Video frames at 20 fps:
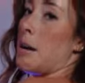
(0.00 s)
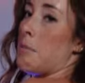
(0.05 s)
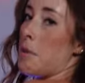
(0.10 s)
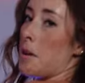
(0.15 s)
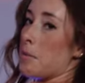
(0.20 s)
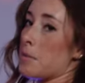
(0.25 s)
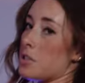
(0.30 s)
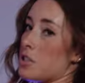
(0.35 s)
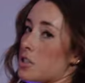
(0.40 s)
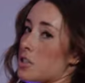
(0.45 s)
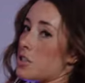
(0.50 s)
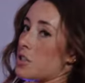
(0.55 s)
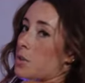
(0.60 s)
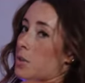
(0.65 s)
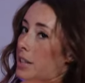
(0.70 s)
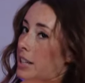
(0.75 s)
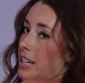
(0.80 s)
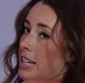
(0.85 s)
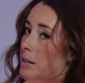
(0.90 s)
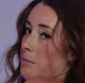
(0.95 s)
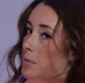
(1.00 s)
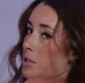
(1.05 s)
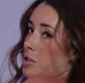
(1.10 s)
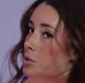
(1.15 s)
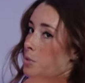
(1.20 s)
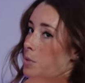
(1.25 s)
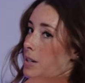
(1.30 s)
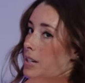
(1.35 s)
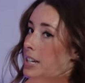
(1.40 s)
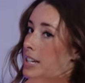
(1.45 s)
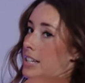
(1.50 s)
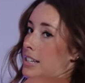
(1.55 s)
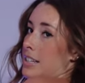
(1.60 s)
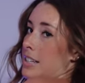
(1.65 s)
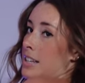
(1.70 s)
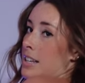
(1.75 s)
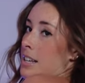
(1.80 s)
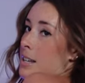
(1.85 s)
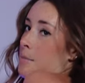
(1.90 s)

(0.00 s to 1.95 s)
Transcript: I'd probably just do it like in between.